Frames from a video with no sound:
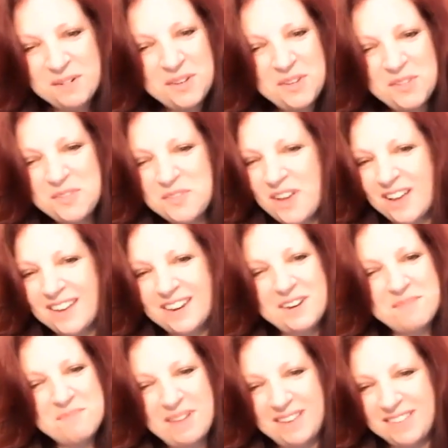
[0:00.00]
Well, you've got
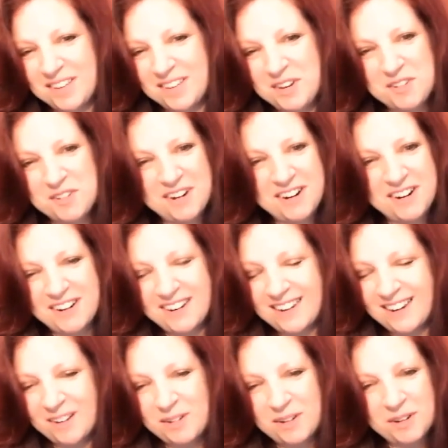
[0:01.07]
an amazing career
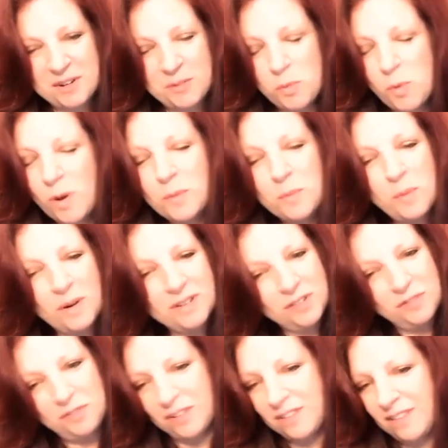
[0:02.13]
and a
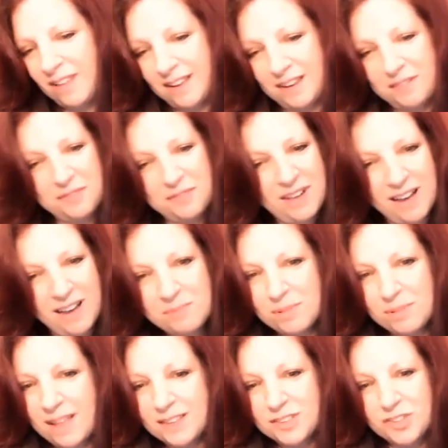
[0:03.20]
wonderful life.
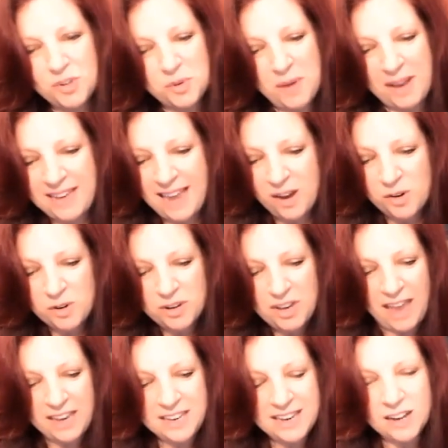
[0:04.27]
God bless you. And now
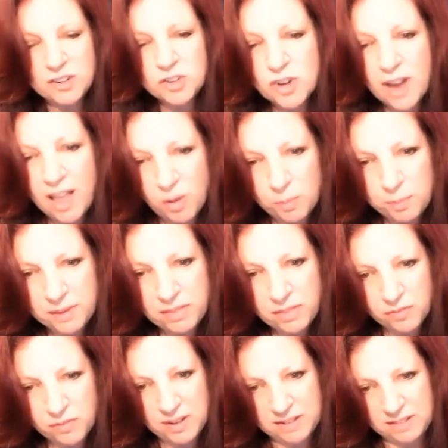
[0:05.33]
you're
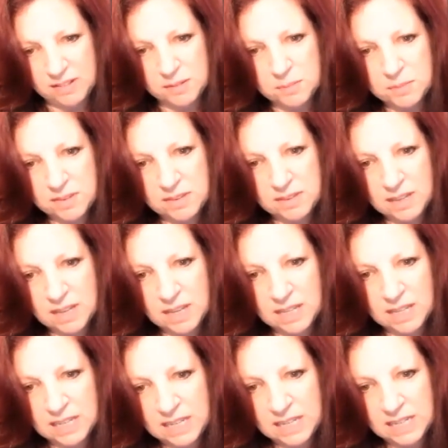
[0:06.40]
helping the victims
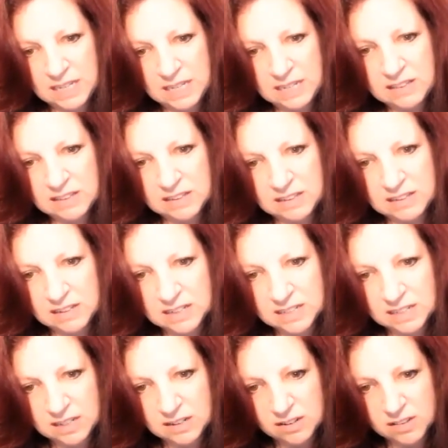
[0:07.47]
in East
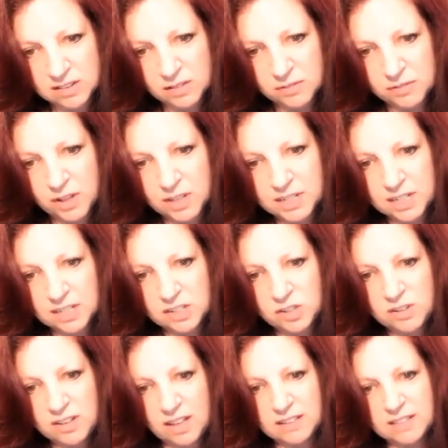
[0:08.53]
Kentucky because of the flooding.
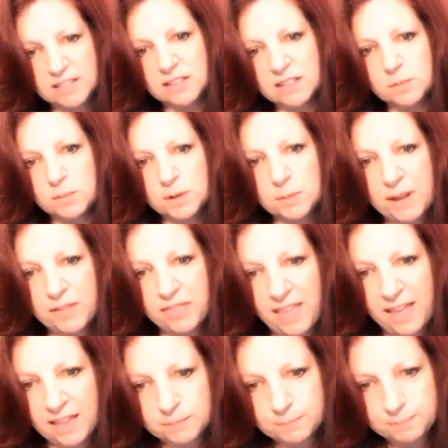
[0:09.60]
Can you tell us a little bit about
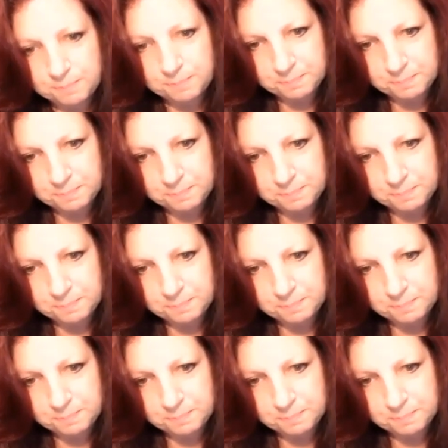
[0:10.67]
that?